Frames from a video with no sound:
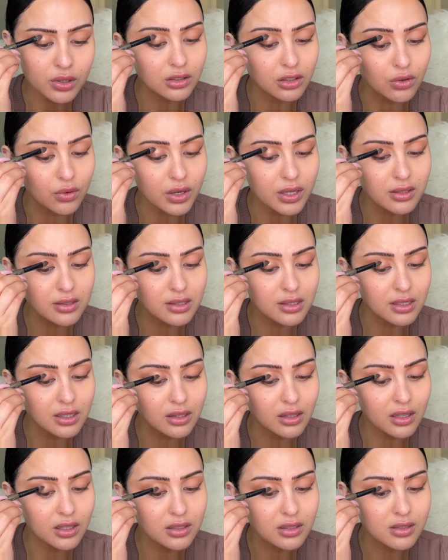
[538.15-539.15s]
You can see
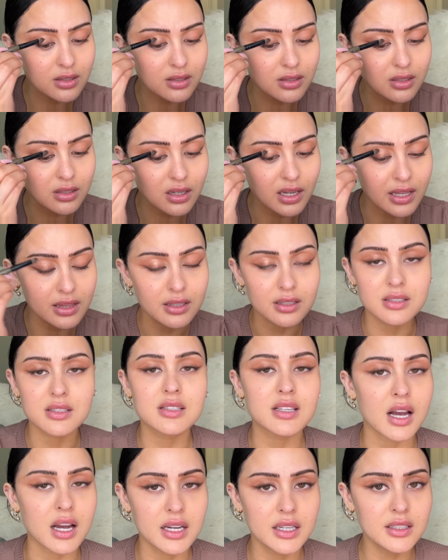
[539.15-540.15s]
this in the
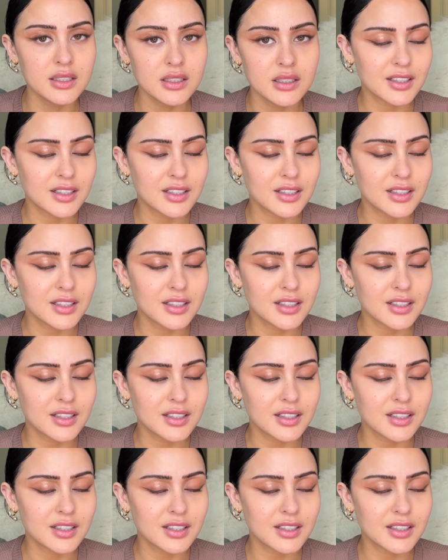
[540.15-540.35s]
sun.